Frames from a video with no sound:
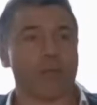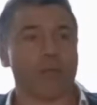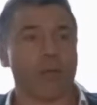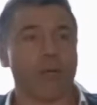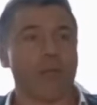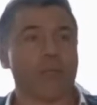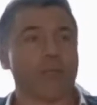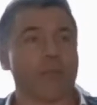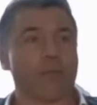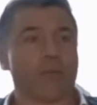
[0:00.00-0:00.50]

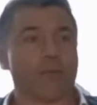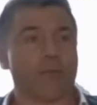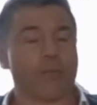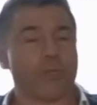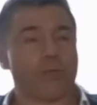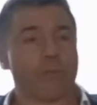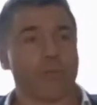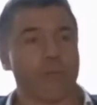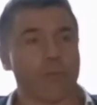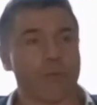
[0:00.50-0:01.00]
conduct,
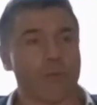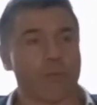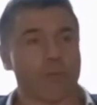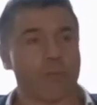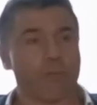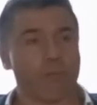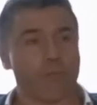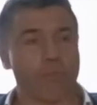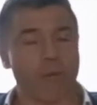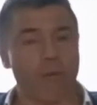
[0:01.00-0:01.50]
which was
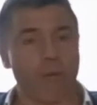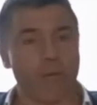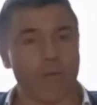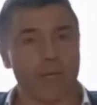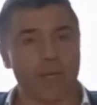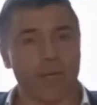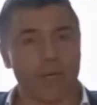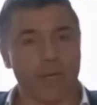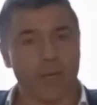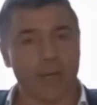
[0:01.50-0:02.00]

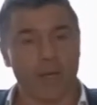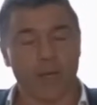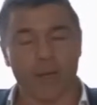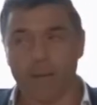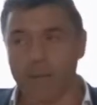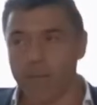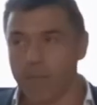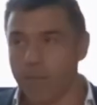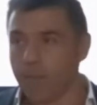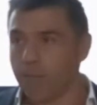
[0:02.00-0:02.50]
probably
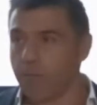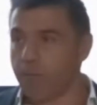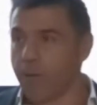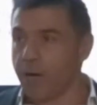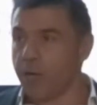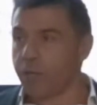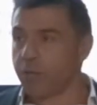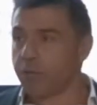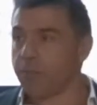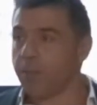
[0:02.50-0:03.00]

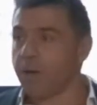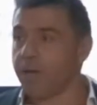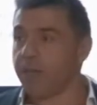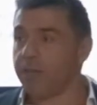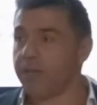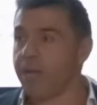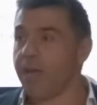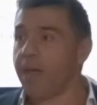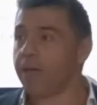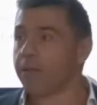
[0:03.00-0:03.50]
punished by
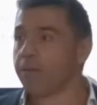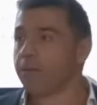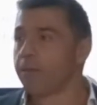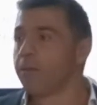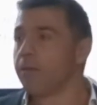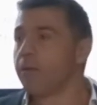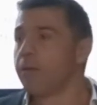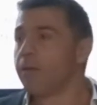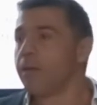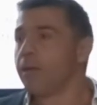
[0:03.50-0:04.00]
death,
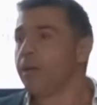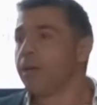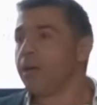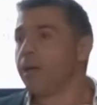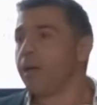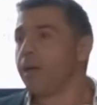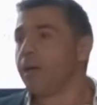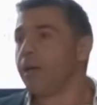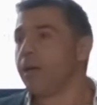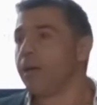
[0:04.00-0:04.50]

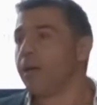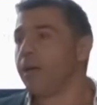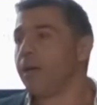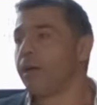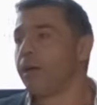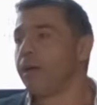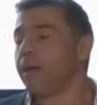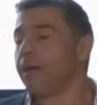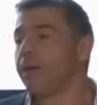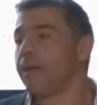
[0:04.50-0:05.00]

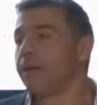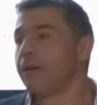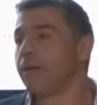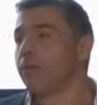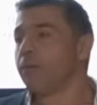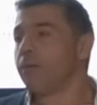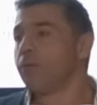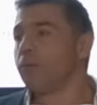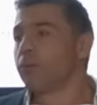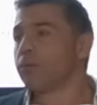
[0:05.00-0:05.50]

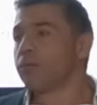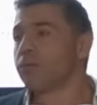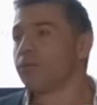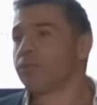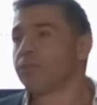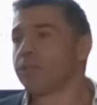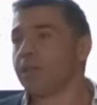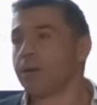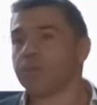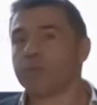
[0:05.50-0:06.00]
was not
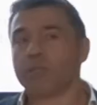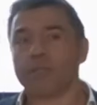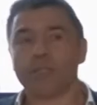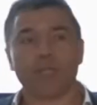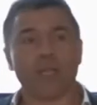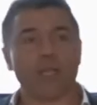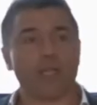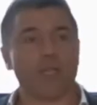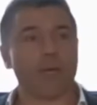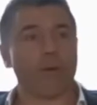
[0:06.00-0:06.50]
something
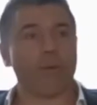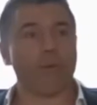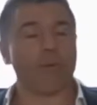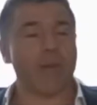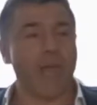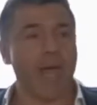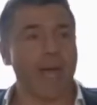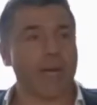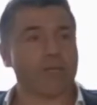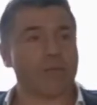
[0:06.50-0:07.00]
that they would
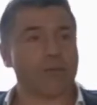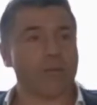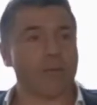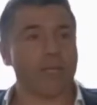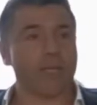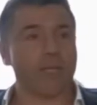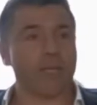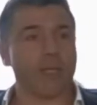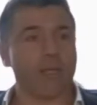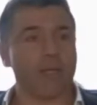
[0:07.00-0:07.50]

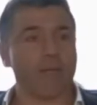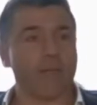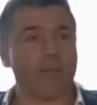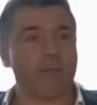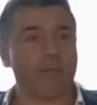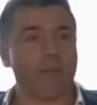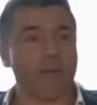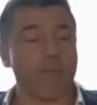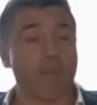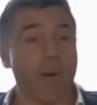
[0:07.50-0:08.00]
actually,
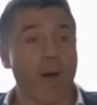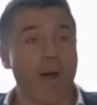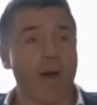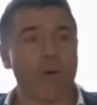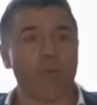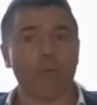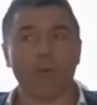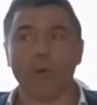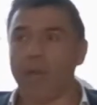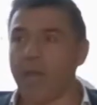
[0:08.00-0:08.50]
the empire
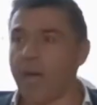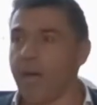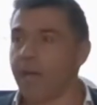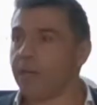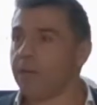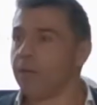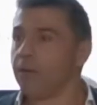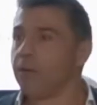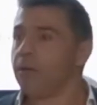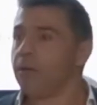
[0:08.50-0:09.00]
would like